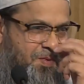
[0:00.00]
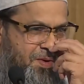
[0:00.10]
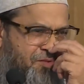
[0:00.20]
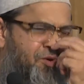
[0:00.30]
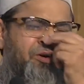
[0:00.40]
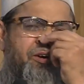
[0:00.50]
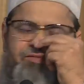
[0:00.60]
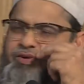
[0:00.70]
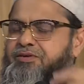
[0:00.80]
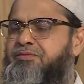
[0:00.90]
it's not a
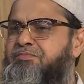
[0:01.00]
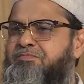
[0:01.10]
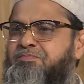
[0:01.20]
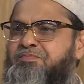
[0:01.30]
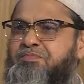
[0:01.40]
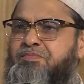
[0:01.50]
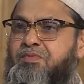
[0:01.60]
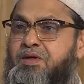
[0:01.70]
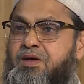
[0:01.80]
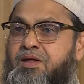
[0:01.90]
defeat.
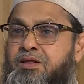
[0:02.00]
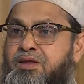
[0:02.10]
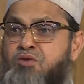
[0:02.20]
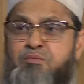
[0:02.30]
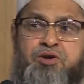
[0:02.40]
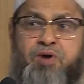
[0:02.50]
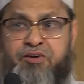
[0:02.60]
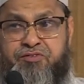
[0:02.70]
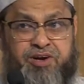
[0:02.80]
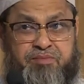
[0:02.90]
The moment you are
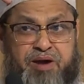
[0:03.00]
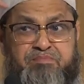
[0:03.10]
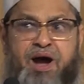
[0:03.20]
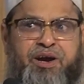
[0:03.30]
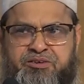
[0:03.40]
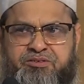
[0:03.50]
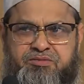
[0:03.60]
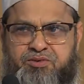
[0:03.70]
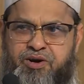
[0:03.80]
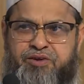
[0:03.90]
defeated by mind,
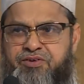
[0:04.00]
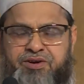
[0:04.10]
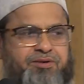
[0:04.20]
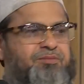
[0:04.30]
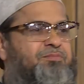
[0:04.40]
you are defeated.